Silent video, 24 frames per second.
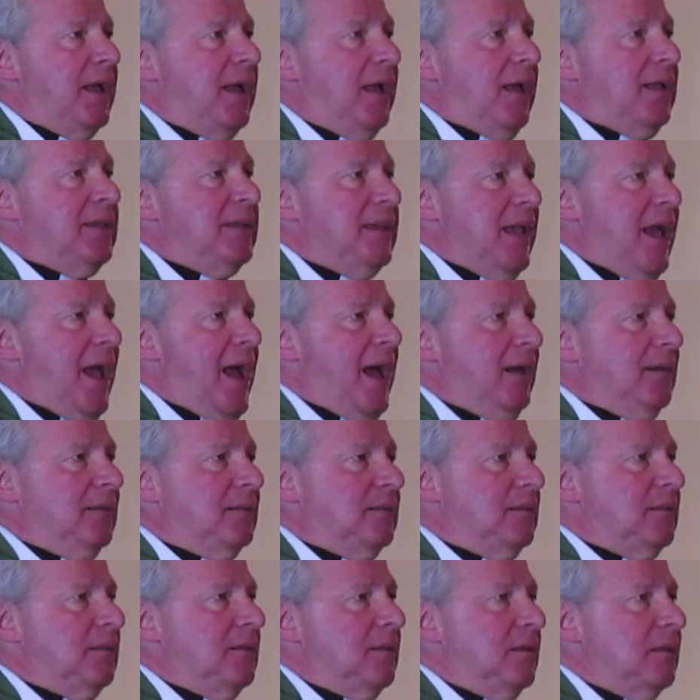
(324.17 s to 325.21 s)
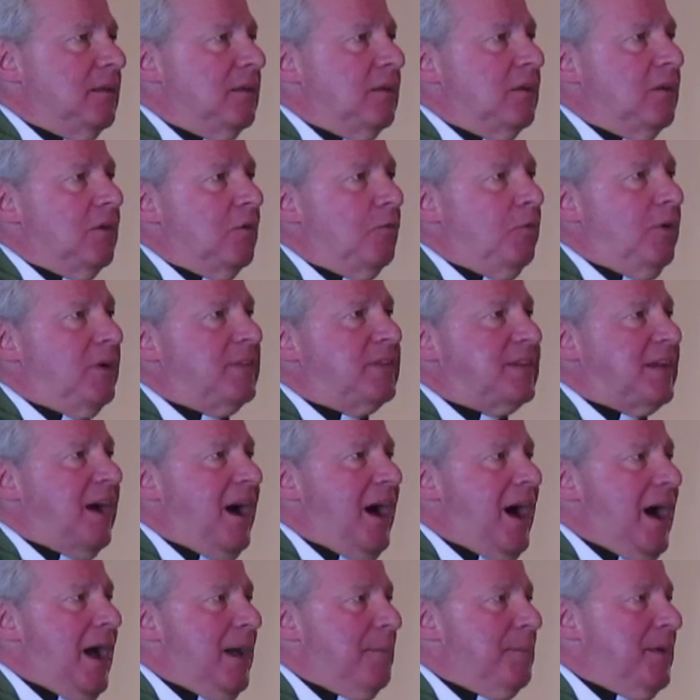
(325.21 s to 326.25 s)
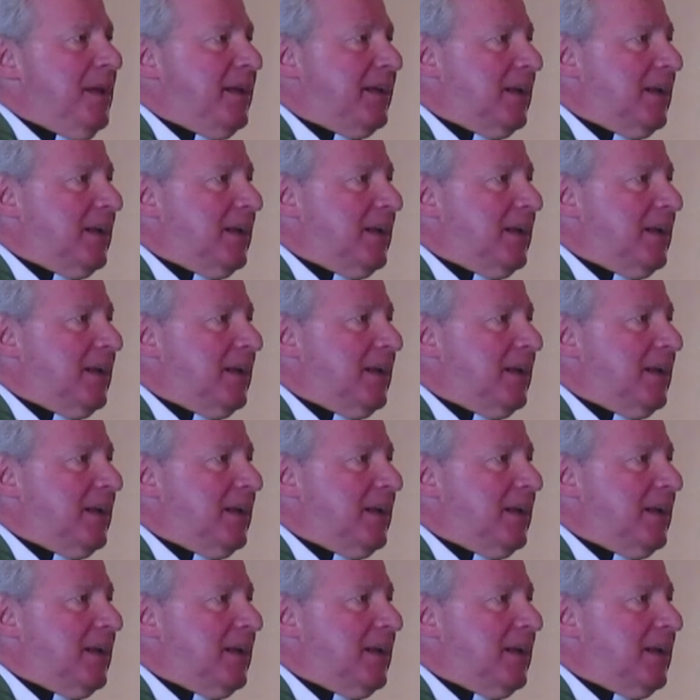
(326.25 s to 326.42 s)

and yet with time